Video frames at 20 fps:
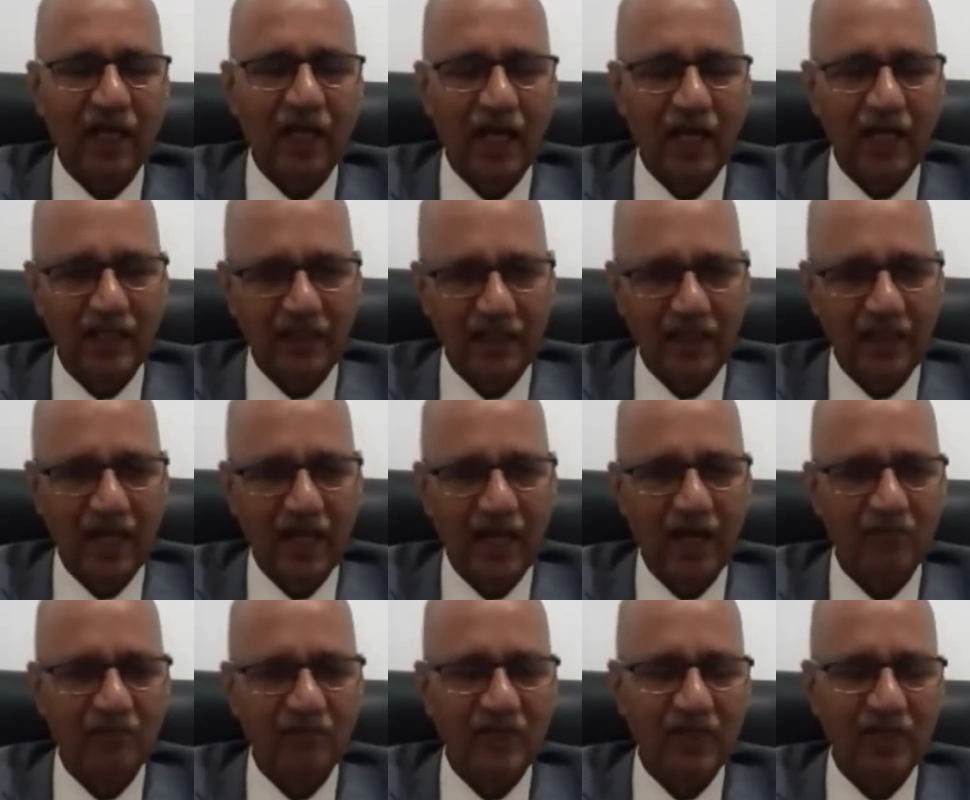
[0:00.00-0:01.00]
and then
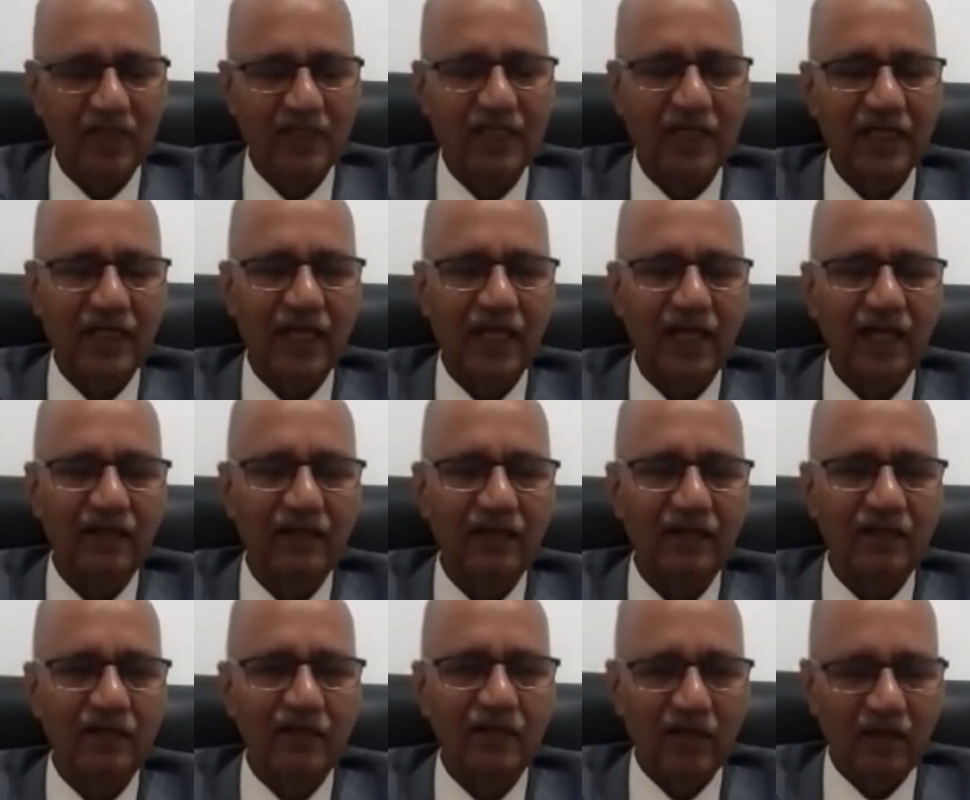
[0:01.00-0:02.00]
after the end,